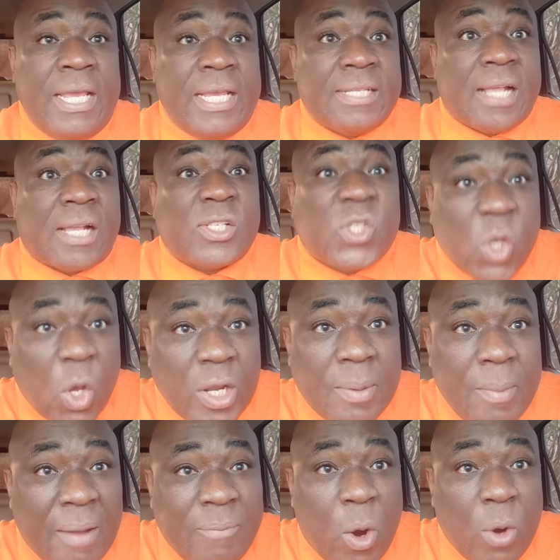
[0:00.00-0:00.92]
Is a son
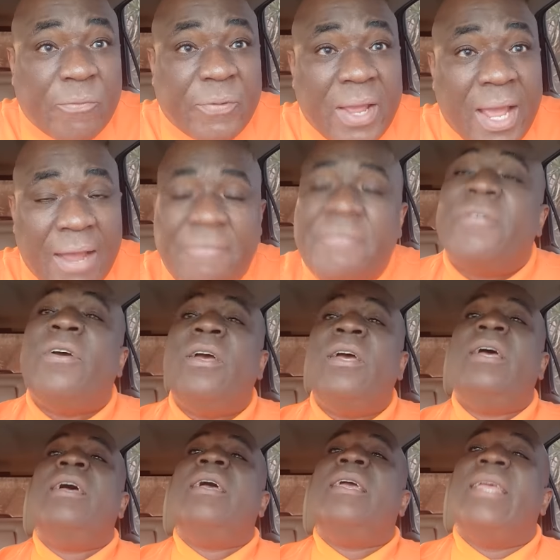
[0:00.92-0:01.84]
him about to have?
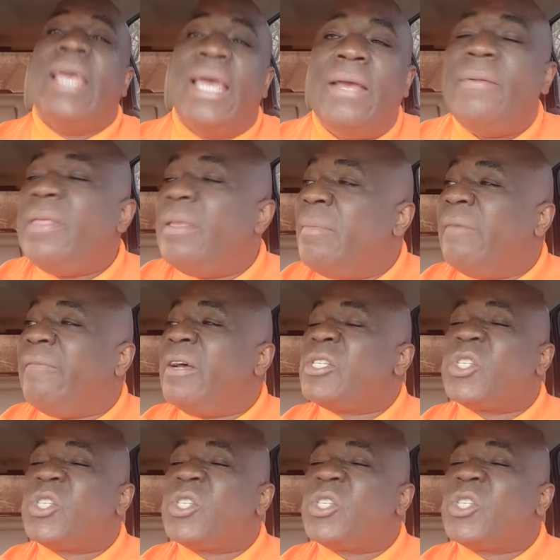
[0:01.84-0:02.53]
Yeah, he have a